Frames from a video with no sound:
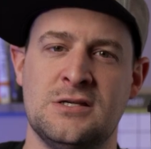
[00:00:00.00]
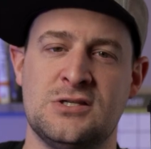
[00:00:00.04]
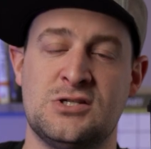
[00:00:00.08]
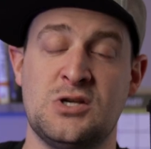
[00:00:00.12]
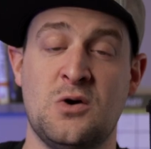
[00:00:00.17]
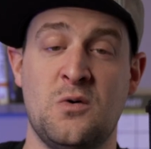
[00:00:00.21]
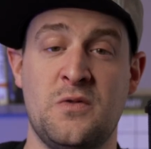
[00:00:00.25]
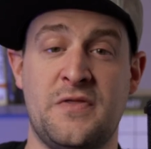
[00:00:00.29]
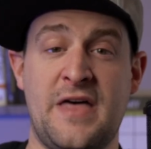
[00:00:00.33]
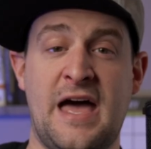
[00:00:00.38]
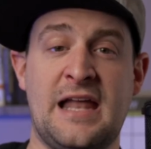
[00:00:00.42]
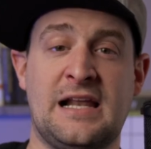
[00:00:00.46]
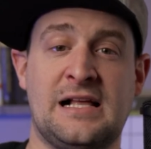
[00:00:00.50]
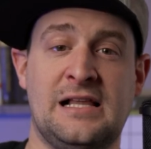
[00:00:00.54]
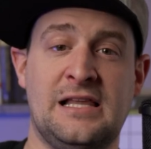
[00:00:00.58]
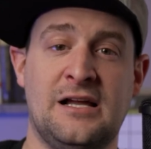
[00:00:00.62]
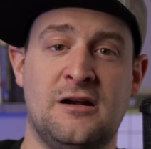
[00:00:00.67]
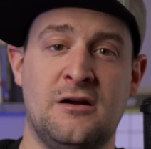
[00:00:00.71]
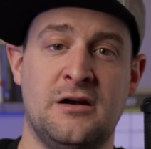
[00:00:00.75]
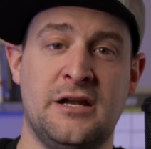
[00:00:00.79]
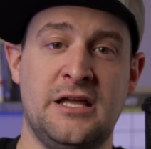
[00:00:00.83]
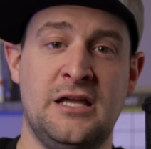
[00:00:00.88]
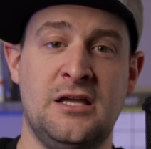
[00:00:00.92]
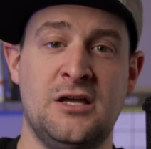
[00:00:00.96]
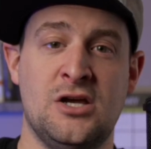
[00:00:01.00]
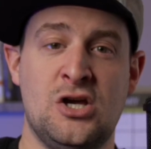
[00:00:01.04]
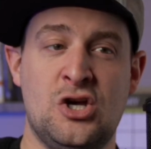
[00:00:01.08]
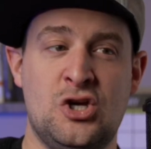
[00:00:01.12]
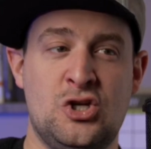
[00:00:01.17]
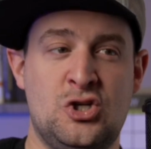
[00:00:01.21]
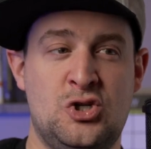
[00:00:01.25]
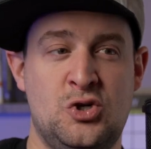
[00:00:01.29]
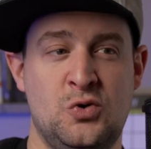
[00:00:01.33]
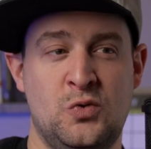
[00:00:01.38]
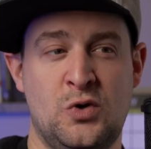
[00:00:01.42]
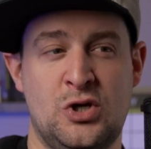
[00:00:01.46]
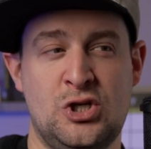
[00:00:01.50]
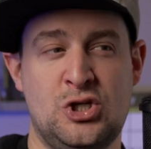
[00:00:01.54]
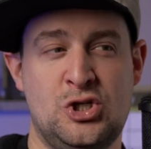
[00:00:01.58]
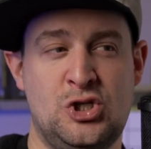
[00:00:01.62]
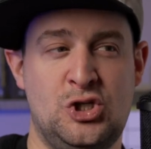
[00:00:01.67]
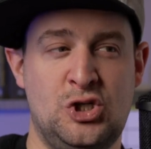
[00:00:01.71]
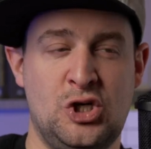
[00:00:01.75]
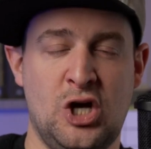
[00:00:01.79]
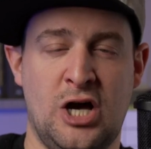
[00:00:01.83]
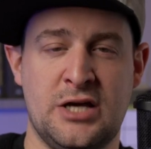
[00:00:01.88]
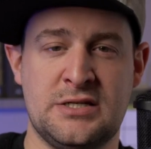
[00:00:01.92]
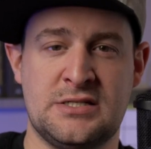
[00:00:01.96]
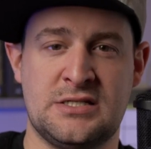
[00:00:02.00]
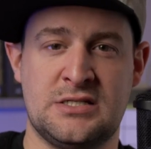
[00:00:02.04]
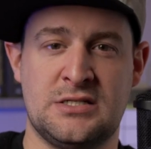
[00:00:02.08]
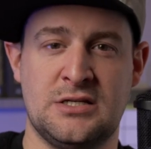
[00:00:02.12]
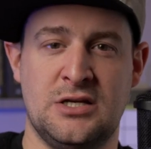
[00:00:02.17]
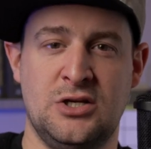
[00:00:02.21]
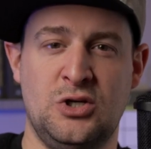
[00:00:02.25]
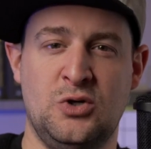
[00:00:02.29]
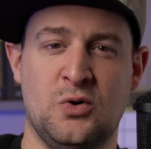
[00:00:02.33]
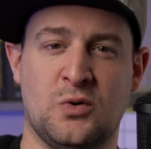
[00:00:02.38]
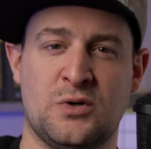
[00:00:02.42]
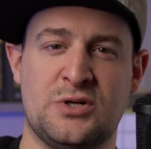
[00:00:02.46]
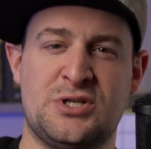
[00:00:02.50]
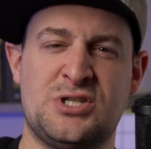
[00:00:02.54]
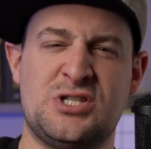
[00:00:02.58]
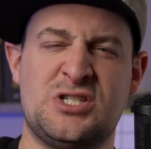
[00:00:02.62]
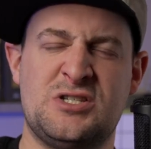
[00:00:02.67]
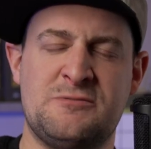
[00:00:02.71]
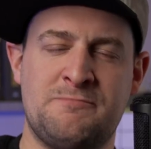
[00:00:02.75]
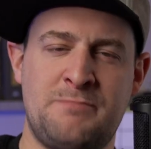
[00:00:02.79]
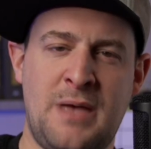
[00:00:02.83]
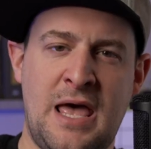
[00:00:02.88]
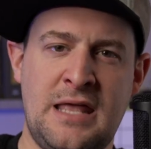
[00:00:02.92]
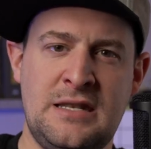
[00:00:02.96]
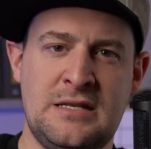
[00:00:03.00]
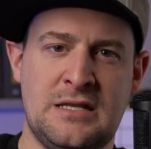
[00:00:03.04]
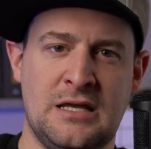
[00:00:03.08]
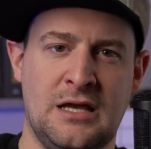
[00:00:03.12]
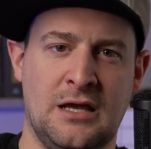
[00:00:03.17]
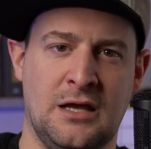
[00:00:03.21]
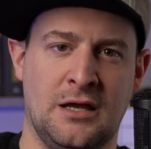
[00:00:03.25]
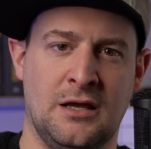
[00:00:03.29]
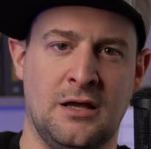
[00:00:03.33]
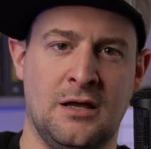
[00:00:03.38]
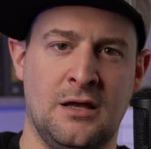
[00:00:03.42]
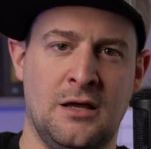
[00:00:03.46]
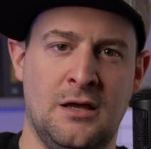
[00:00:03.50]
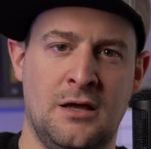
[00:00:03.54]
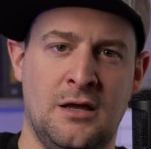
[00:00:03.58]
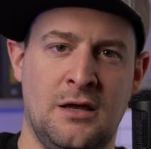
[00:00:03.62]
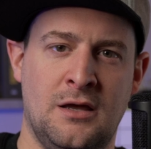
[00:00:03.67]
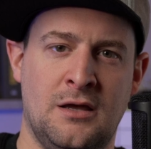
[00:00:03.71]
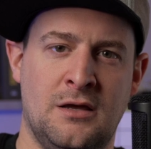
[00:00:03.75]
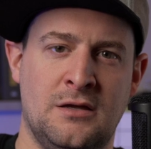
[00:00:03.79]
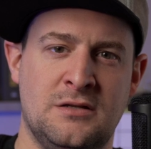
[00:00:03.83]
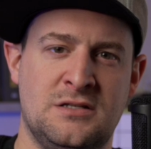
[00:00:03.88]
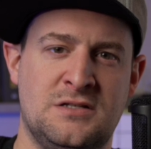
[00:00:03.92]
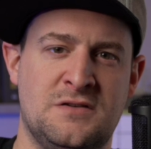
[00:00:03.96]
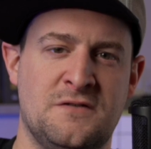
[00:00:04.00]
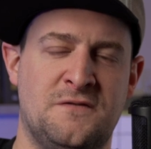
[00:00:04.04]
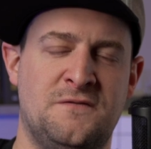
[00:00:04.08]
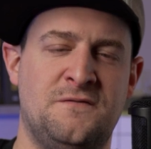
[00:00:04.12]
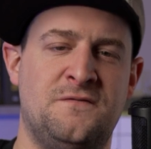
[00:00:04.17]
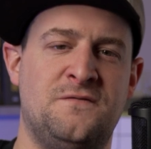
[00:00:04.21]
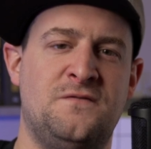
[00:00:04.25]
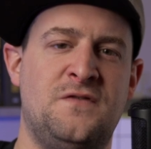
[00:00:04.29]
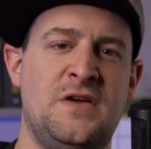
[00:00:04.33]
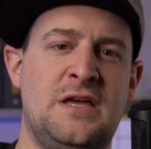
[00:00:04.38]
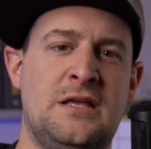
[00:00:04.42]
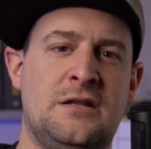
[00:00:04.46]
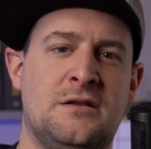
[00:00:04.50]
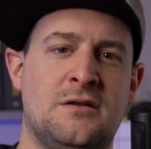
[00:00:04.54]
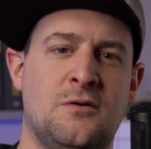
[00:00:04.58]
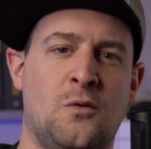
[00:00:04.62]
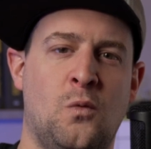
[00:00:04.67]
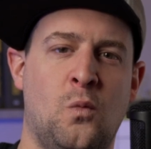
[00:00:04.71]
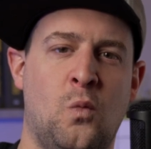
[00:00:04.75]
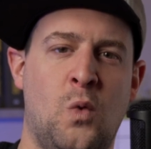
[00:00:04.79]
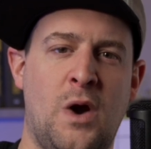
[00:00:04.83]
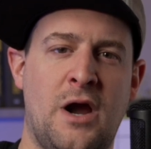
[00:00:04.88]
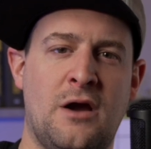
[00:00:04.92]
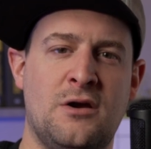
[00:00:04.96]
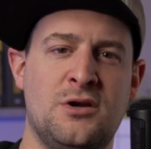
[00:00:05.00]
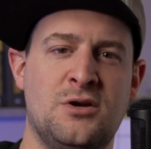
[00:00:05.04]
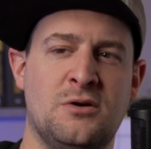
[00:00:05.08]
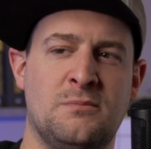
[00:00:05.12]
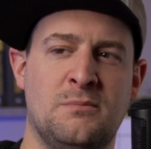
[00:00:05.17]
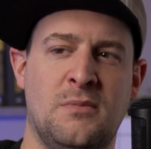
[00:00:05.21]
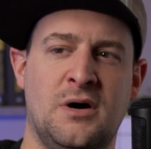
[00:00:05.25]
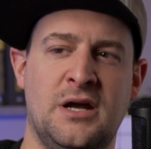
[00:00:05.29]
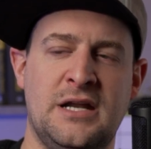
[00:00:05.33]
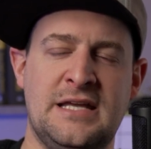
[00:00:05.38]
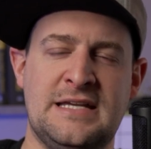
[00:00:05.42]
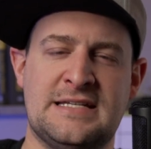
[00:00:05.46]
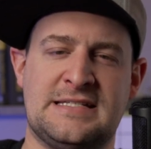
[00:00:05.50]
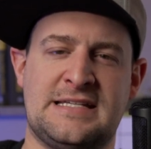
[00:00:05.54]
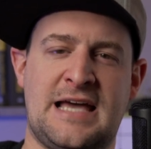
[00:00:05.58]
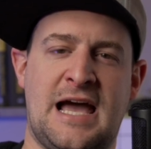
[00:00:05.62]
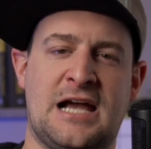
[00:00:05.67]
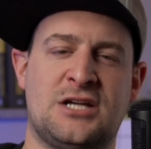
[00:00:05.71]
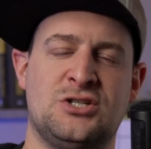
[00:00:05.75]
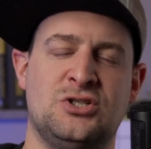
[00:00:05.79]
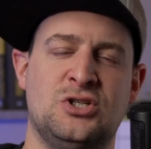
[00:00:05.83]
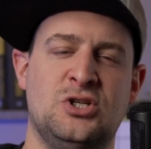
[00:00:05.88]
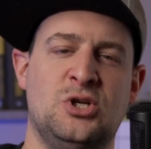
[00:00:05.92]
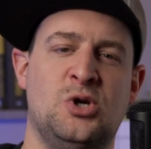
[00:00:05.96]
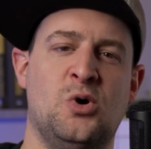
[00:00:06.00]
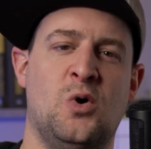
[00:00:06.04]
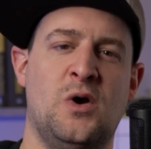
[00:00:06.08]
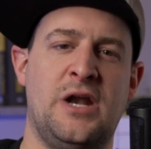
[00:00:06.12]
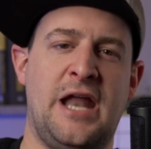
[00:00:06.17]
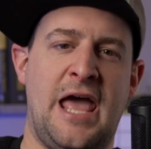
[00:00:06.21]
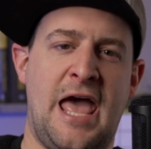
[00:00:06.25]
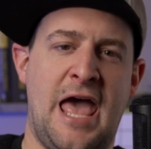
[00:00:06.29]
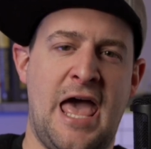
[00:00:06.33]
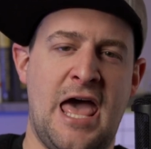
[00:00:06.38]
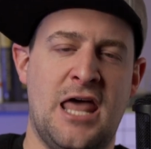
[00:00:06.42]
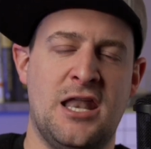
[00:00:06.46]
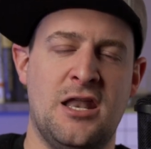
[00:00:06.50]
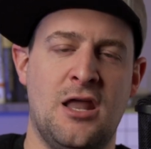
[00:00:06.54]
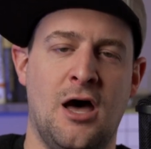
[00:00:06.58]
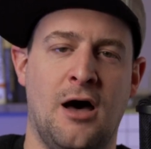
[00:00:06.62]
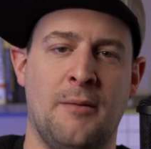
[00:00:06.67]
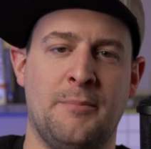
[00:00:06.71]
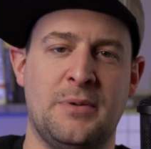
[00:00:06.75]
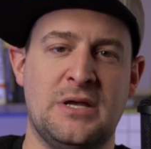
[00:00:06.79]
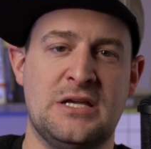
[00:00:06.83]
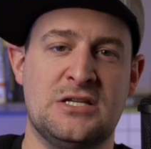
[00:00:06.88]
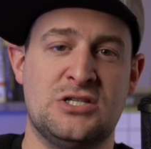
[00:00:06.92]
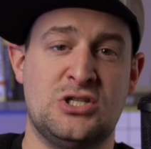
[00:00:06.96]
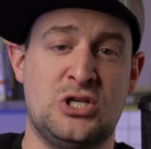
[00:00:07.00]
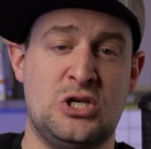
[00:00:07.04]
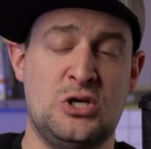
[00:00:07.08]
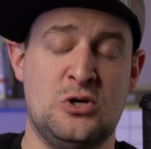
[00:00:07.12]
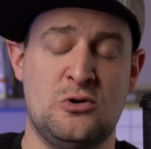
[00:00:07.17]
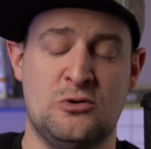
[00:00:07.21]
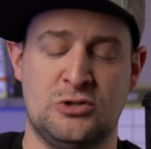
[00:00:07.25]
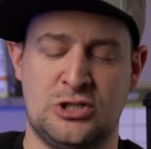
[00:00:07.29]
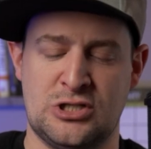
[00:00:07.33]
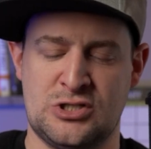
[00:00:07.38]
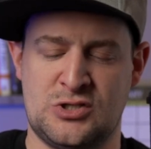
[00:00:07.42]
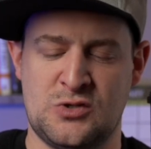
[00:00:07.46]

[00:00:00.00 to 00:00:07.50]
So, that clarity to adjust your spending to fit where your money is actually going to end up is huge.